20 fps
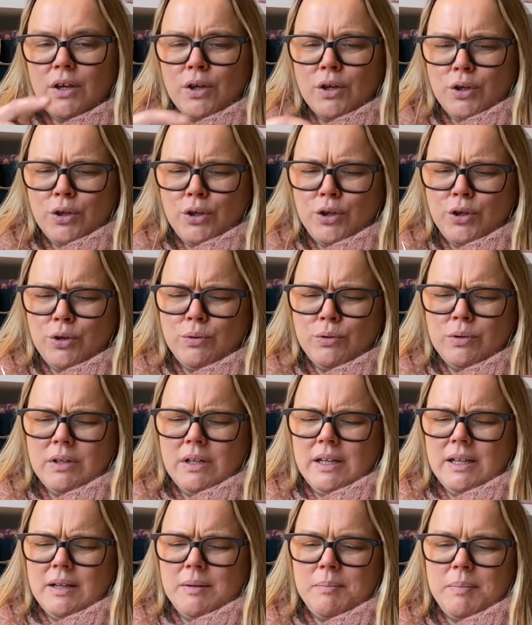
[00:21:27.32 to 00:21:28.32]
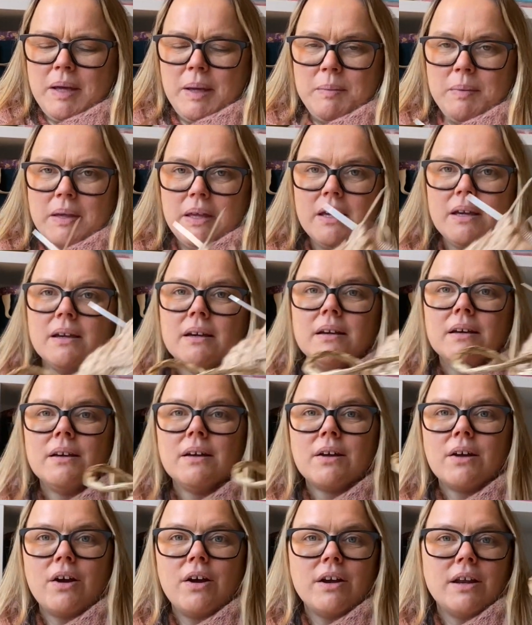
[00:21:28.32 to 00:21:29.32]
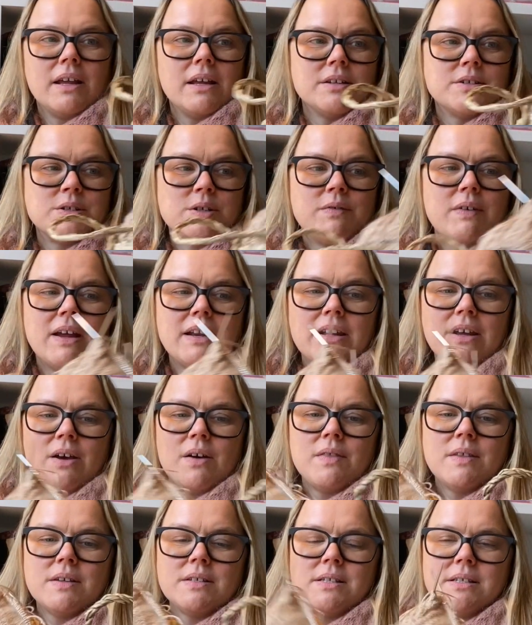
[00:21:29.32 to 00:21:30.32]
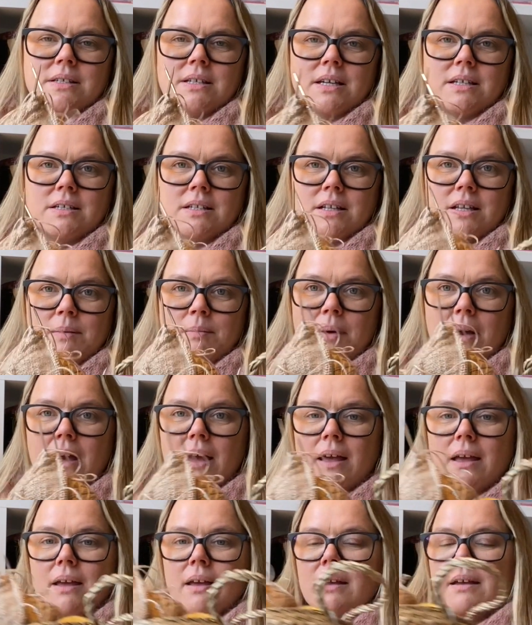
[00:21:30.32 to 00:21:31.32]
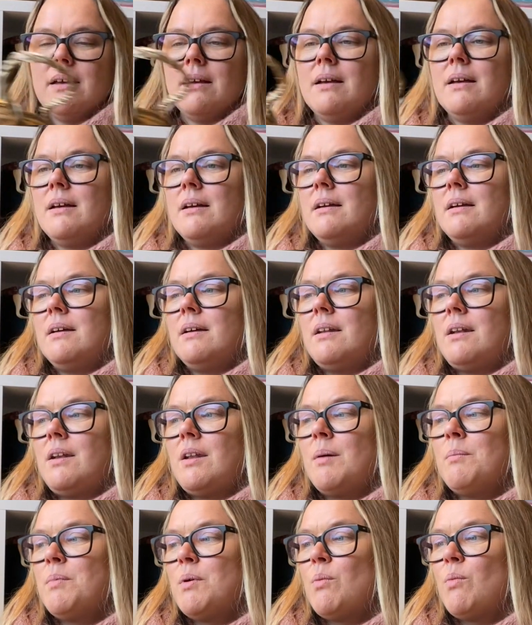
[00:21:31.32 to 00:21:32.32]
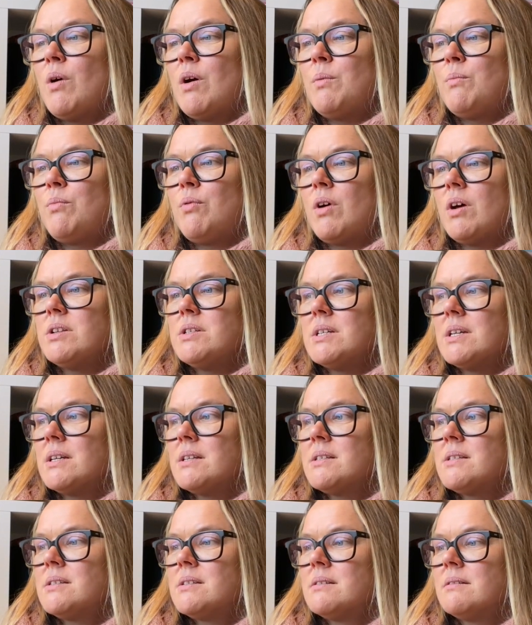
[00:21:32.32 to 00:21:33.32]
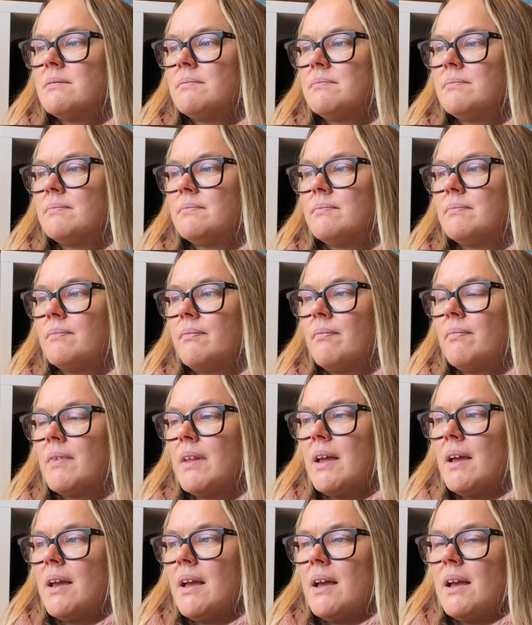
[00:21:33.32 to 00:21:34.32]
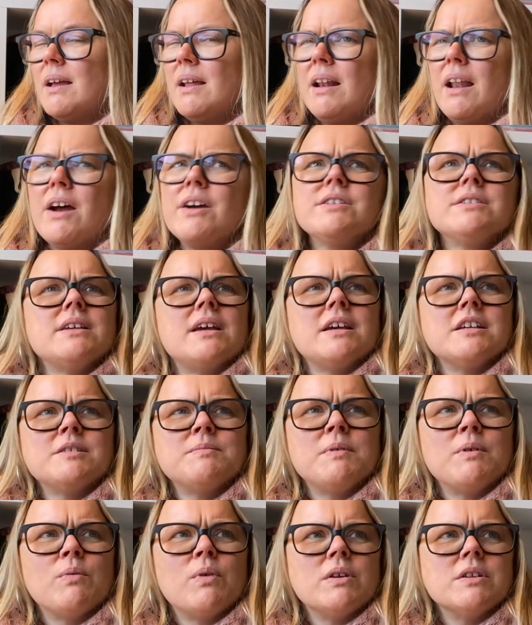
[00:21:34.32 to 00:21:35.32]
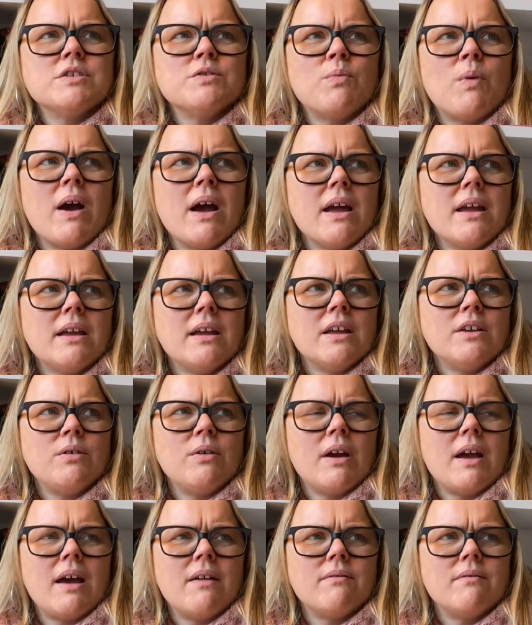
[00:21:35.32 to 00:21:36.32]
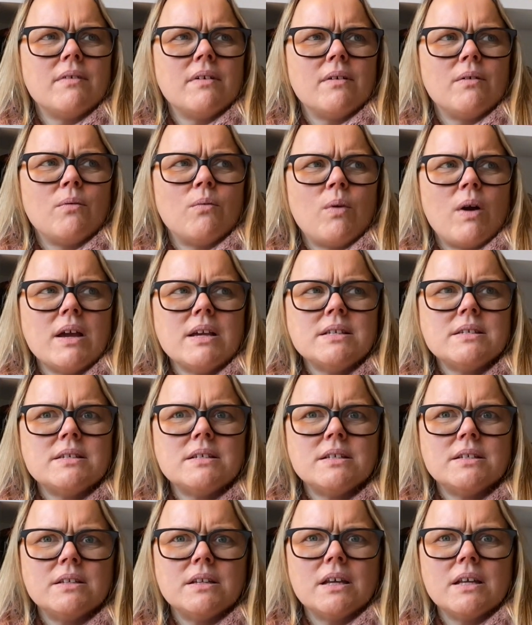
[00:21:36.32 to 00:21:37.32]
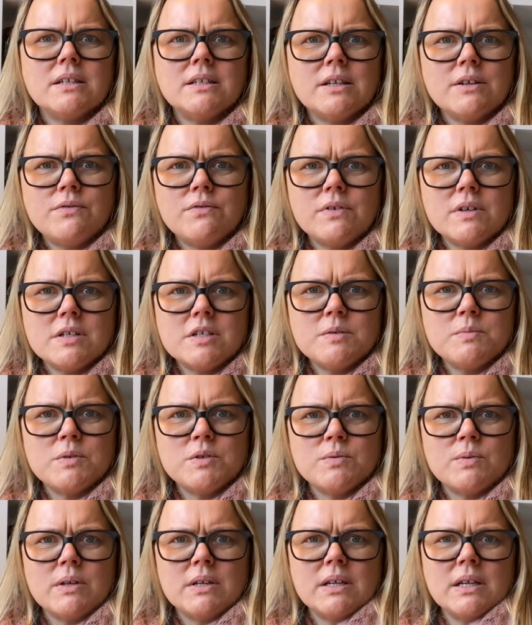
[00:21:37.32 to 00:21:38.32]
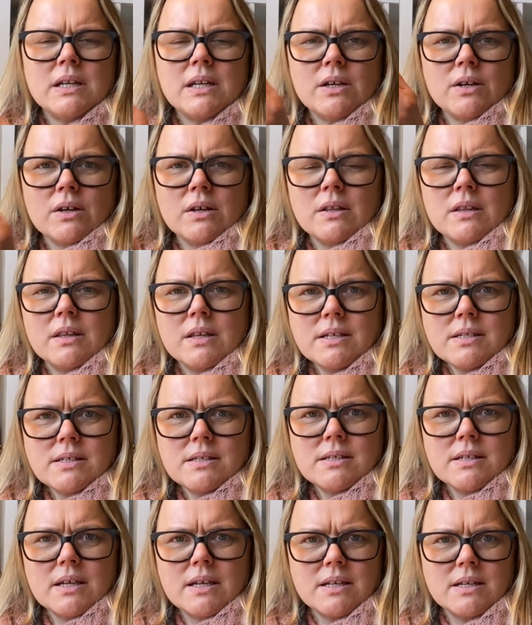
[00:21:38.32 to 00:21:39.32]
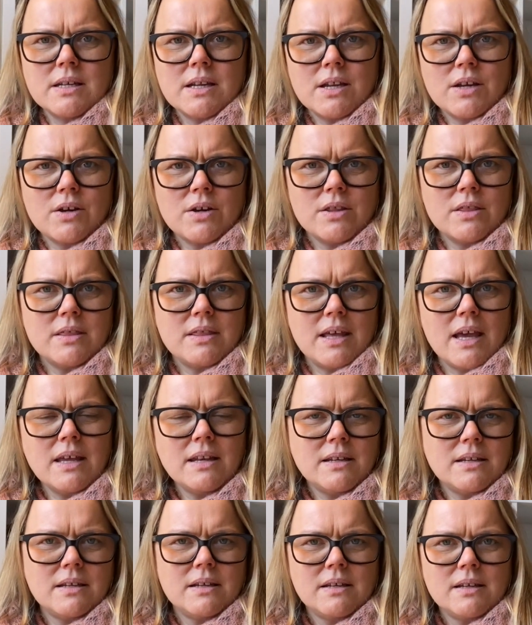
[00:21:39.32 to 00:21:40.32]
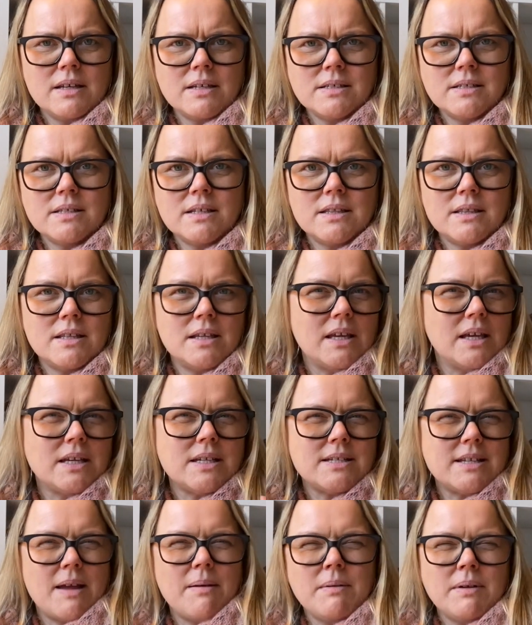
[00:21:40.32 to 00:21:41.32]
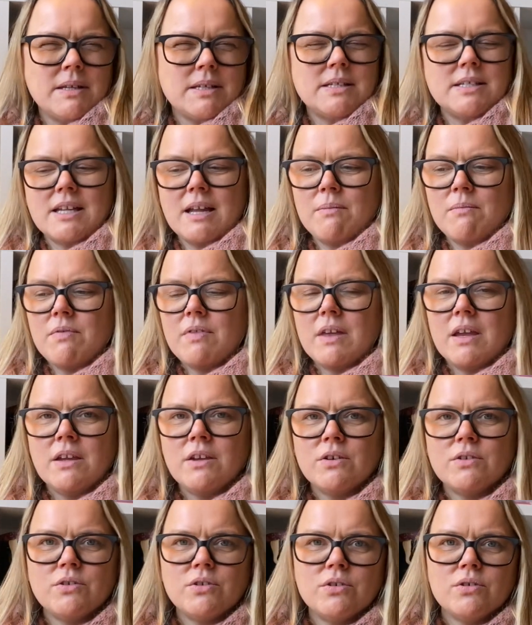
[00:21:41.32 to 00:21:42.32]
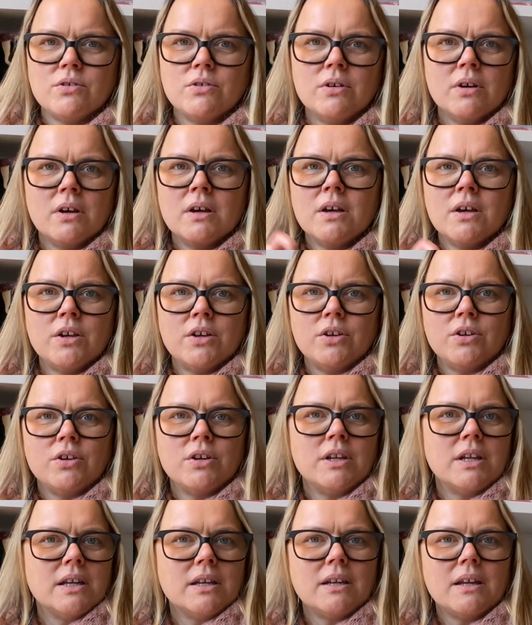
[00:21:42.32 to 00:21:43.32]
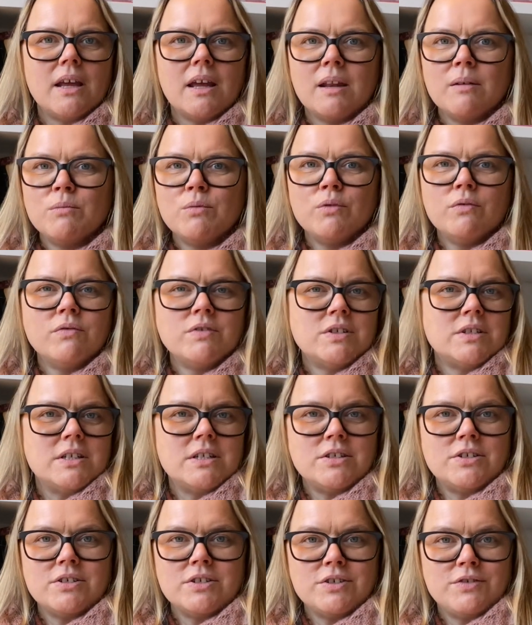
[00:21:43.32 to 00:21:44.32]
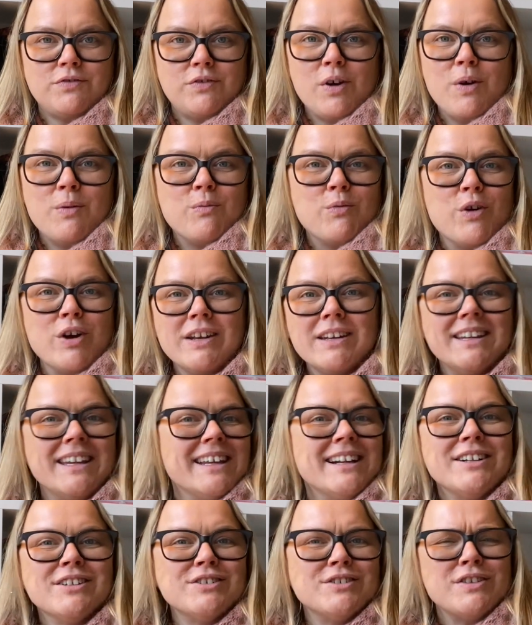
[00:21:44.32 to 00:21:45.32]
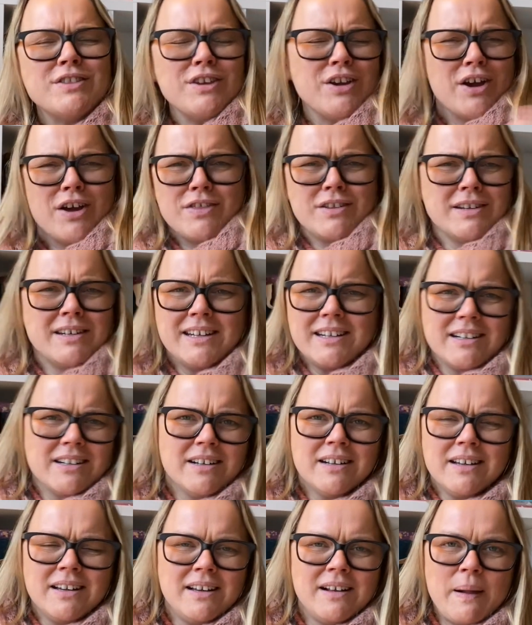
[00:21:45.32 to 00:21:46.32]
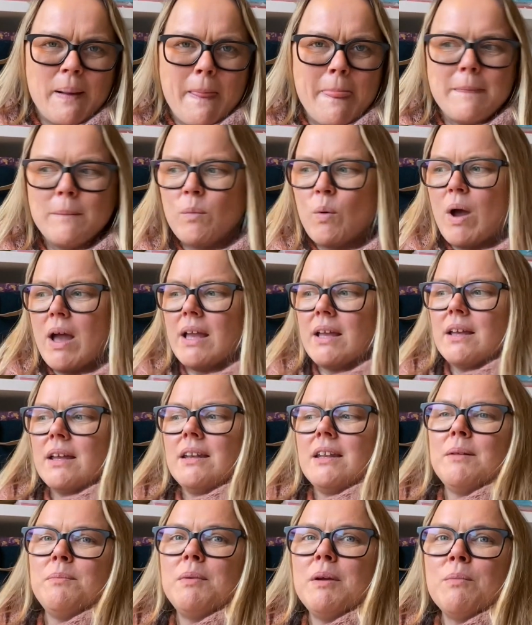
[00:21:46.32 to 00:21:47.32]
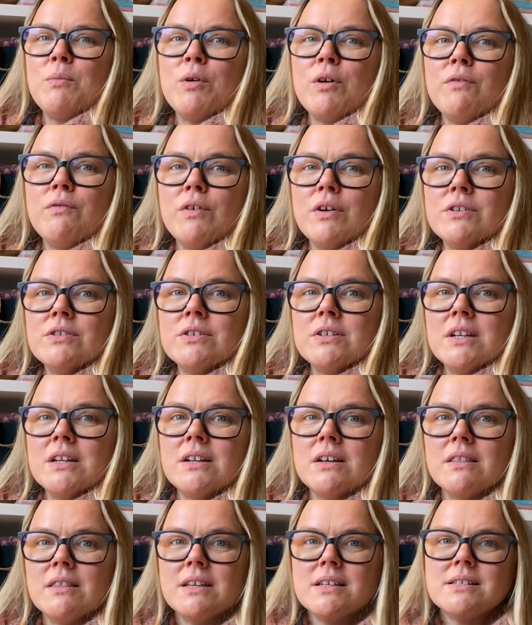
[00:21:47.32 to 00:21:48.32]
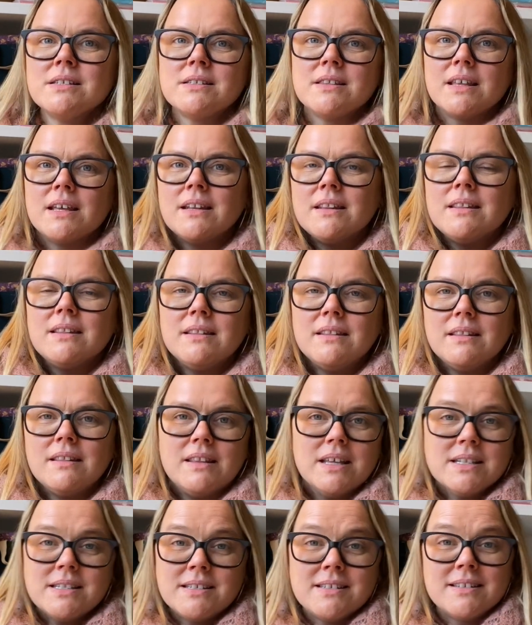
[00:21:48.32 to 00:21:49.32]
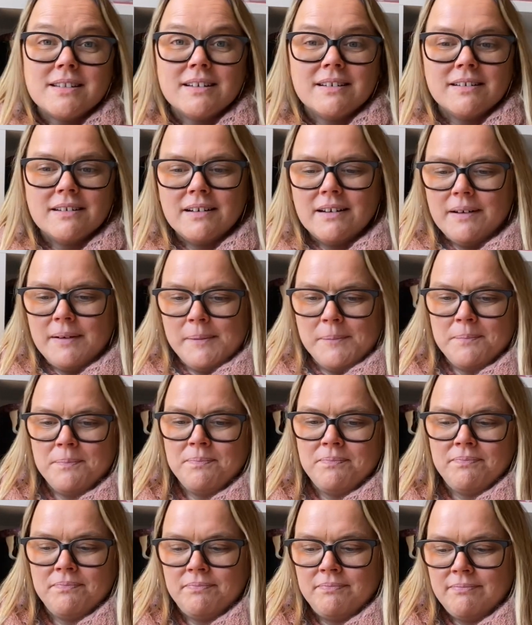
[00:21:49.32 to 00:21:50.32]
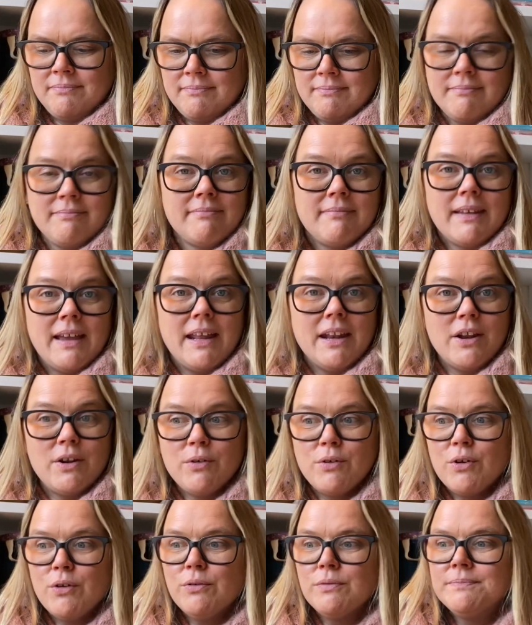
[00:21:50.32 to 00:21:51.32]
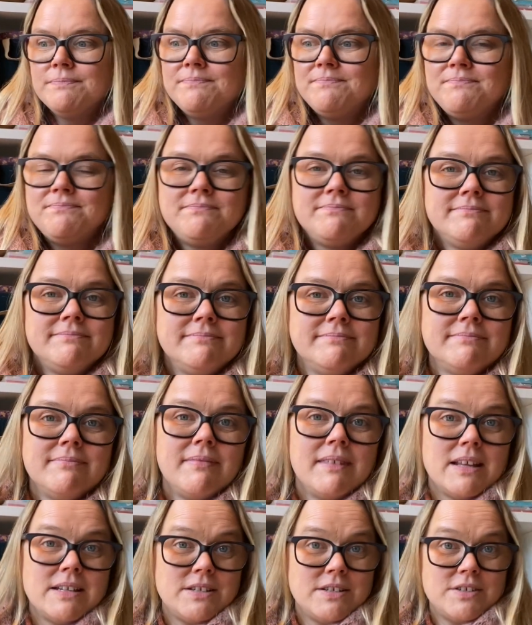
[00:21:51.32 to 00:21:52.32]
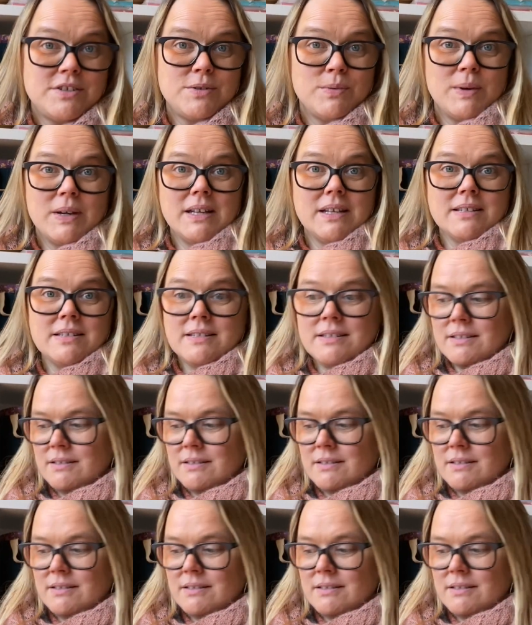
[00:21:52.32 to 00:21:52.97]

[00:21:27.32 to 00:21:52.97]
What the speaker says: cute little baby cardigan. So right now this is actually my #1 projects. Lars asked me once, why is there a difference between knitting on this and knitting on that? Isn't it the exact same thing you do? You knit and move stitches from one needle to the other needle. Why can it be more fun to knit on this than this? And I don't know. That's just the way it is.